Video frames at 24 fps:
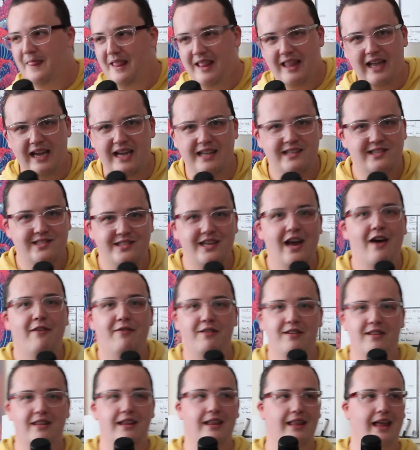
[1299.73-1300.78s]
like, it's
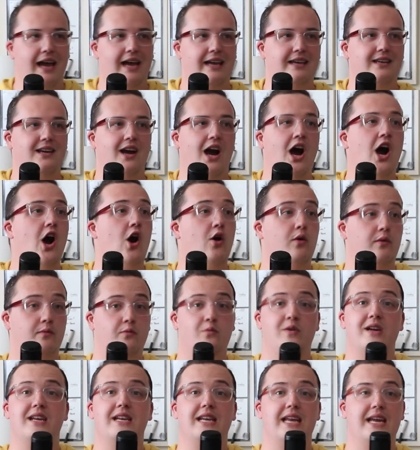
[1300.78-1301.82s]
definitely like, oh,
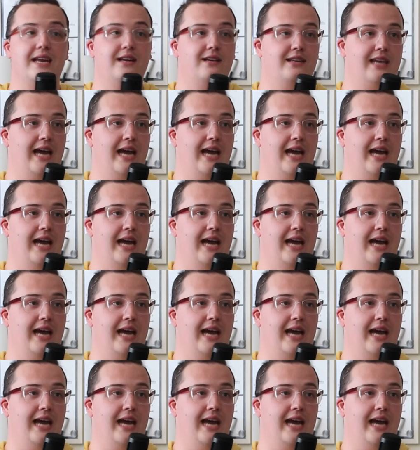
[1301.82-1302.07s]
we need